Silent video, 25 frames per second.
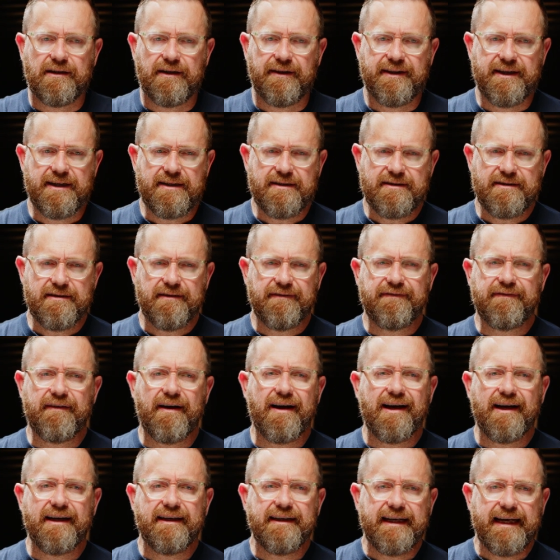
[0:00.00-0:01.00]
This
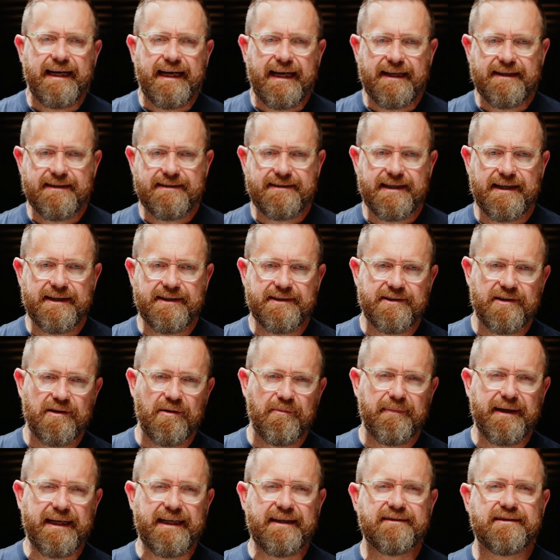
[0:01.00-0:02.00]
defined head center
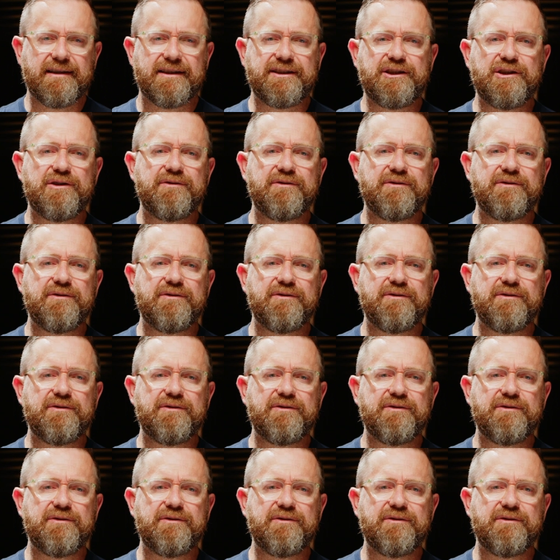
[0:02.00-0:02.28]
means that